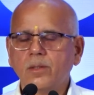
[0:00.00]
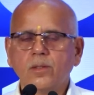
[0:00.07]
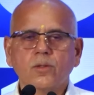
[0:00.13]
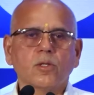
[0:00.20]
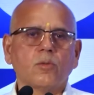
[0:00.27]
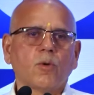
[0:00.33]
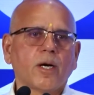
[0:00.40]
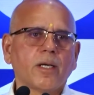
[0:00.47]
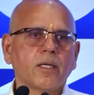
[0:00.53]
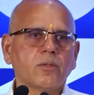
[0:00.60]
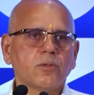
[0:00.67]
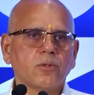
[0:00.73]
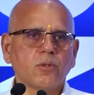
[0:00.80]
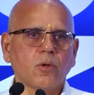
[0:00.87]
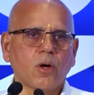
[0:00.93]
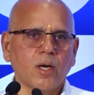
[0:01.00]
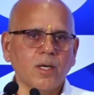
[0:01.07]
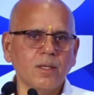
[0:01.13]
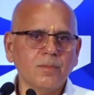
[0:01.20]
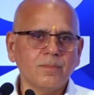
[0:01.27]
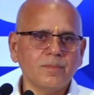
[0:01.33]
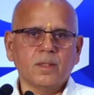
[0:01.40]
Good morning to you
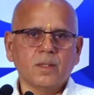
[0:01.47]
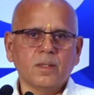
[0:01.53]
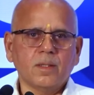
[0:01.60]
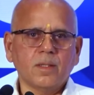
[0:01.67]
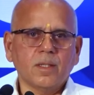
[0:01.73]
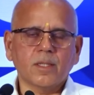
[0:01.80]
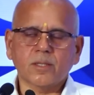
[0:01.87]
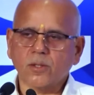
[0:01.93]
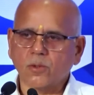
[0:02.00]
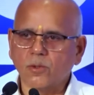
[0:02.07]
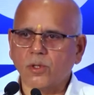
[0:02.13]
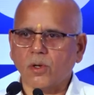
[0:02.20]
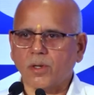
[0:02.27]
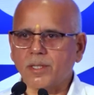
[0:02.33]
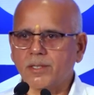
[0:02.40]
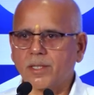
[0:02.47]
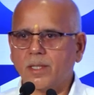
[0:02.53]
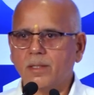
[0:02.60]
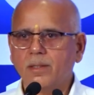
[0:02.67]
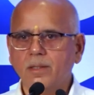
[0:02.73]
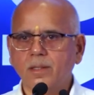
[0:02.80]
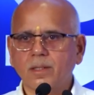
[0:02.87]
all. It's a good
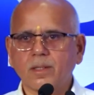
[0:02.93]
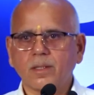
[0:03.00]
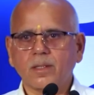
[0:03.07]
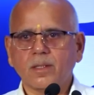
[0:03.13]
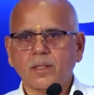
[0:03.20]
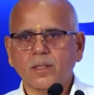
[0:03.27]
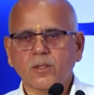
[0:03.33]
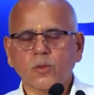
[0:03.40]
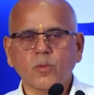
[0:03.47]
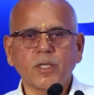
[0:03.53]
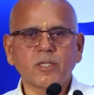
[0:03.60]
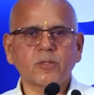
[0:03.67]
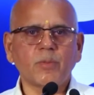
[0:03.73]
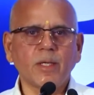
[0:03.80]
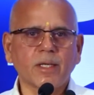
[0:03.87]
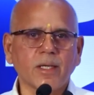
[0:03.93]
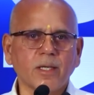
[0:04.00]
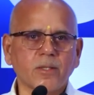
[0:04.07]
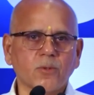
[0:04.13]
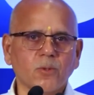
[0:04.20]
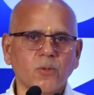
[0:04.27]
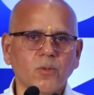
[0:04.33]
occasion to be
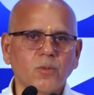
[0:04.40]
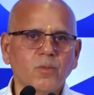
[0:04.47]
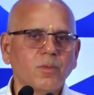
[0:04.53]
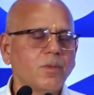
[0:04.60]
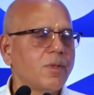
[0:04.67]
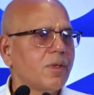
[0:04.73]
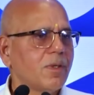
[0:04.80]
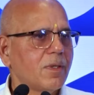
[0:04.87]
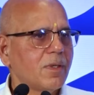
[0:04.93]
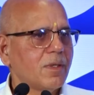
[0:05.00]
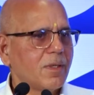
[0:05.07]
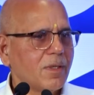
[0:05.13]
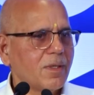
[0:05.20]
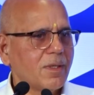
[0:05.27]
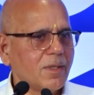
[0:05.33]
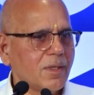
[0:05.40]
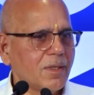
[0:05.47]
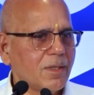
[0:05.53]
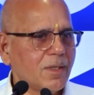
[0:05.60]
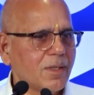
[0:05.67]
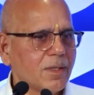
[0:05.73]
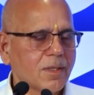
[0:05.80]
speaking to
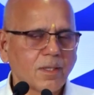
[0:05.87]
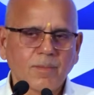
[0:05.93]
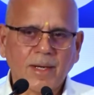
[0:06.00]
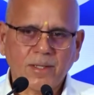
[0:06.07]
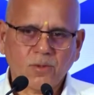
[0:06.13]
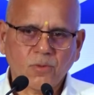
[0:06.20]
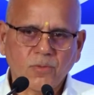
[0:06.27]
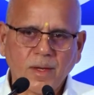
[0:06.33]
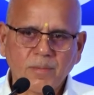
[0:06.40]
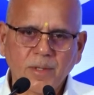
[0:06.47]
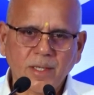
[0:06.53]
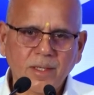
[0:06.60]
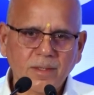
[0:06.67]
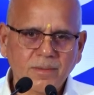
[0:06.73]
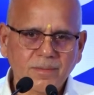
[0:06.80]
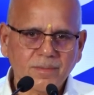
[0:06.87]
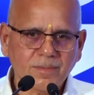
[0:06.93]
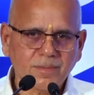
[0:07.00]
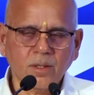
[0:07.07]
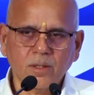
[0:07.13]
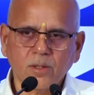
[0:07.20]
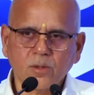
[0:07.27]
the Metro family.
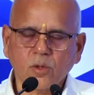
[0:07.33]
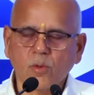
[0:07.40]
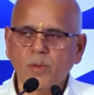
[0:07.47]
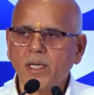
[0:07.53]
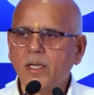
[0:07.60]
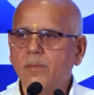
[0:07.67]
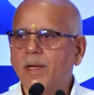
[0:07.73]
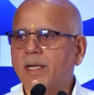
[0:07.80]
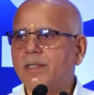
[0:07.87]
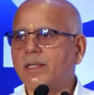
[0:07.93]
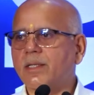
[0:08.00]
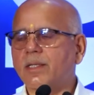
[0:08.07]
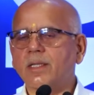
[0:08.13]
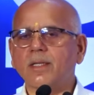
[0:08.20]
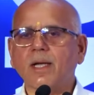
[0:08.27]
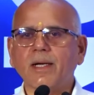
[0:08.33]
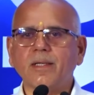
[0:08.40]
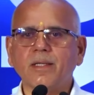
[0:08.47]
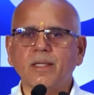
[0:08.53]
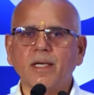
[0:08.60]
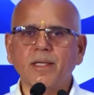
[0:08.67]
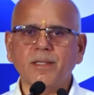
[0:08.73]
Nobody imagined in
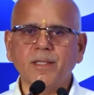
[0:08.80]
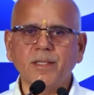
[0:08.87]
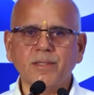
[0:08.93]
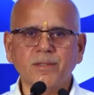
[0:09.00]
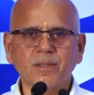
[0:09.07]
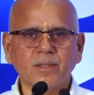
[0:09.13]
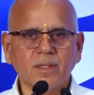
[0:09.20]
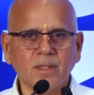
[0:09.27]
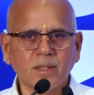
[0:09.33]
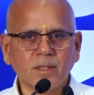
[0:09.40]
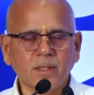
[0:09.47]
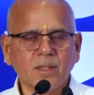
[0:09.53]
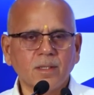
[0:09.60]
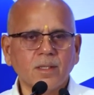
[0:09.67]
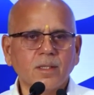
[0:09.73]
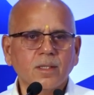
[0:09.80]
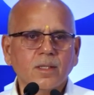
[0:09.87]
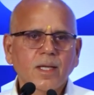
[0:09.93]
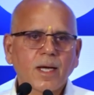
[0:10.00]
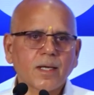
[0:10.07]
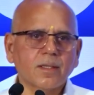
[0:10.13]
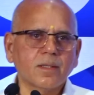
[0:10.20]
1980s
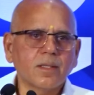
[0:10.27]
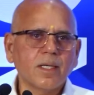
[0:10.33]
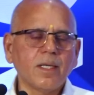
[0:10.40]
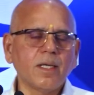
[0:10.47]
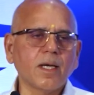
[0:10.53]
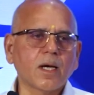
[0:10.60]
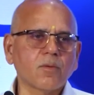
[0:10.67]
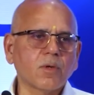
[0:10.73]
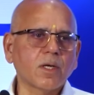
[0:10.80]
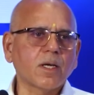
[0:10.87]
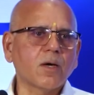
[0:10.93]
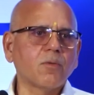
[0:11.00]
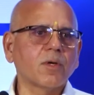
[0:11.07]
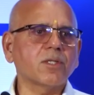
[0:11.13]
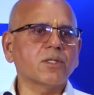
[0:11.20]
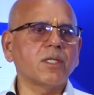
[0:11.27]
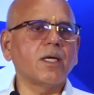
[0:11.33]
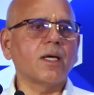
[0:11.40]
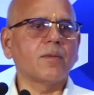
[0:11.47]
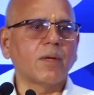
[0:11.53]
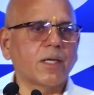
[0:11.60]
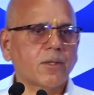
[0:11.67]
that India will ever
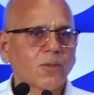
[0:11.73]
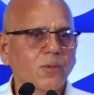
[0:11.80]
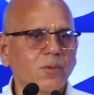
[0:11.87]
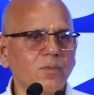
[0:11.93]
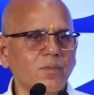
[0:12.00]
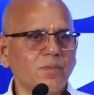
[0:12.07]
see a Metro.